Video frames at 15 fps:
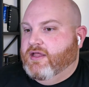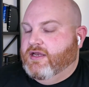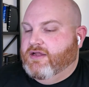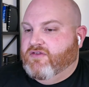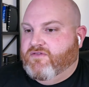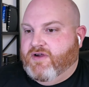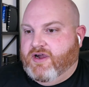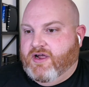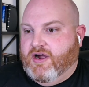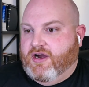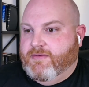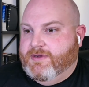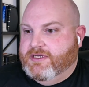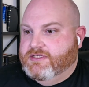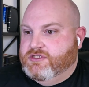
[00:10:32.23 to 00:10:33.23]
and it's very
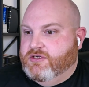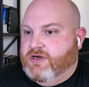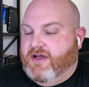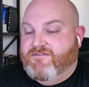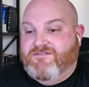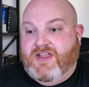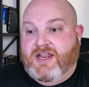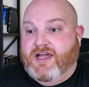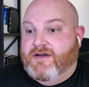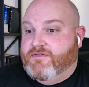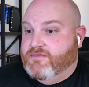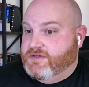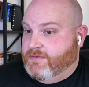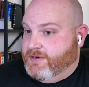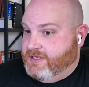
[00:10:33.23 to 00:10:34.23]
hard because you're not feeding off
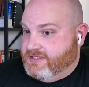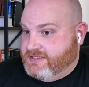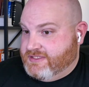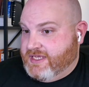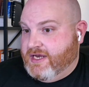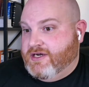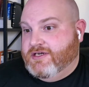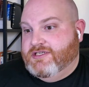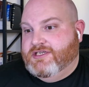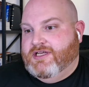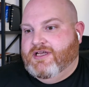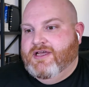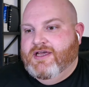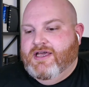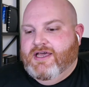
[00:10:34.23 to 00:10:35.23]
of someone else's
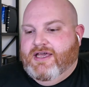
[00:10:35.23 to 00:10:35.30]
energy.